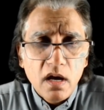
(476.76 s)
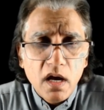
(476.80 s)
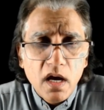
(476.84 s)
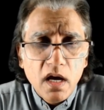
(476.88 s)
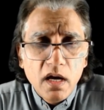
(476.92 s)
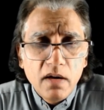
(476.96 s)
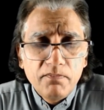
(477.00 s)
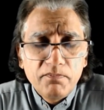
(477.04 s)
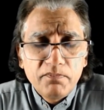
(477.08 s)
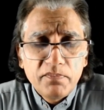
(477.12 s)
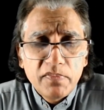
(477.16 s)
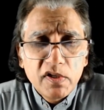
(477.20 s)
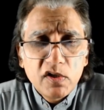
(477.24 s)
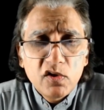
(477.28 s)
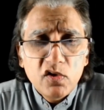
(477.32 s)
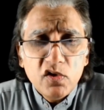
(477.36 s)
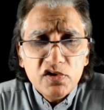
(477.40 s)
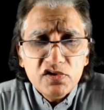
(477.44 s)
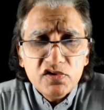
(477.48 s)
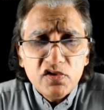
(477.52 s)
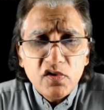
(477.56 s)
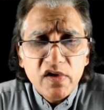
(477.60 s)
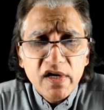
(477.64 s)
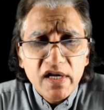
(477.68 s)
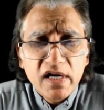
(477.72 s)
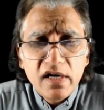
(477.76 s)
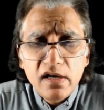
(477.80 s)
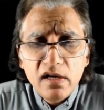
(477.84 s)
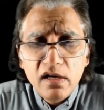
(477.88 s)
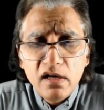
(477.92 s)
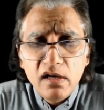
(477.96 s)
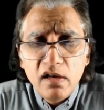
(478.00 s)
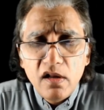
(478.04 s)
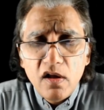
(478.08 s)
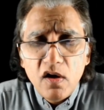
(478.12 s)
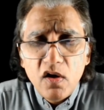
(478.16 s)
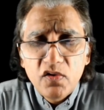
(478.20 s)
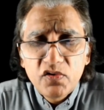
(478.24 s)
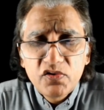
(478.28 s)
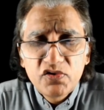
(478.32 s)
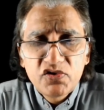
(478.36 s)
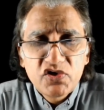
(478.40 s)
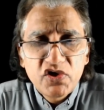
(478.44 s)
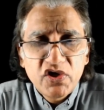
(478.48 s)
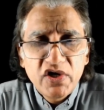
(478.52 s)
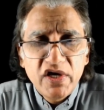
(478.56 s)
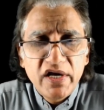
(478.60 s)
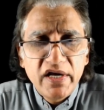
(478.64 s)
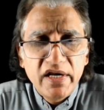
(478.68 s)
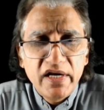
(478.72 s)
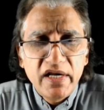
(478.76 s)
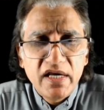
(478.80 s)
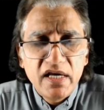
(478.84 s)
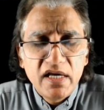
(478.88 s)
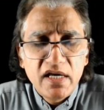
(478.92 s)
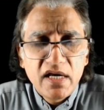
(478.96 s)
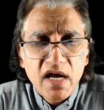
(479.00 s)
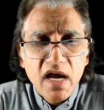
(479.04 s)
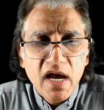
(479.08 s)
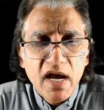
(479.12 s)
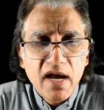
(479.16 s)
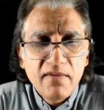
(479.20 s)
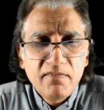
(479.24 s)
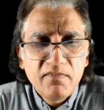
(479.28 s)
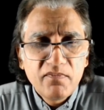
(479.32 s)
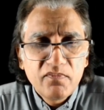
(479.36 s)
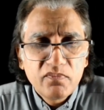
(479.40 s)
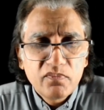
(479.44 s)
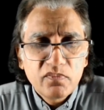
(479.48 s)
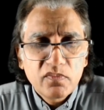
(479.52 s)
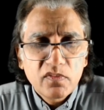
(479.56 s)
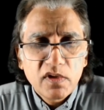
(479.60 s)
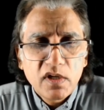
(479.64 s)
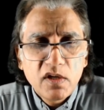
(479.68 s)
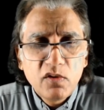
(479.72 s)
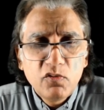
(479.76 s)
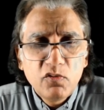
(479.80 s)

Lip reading: He goes on a long journey. He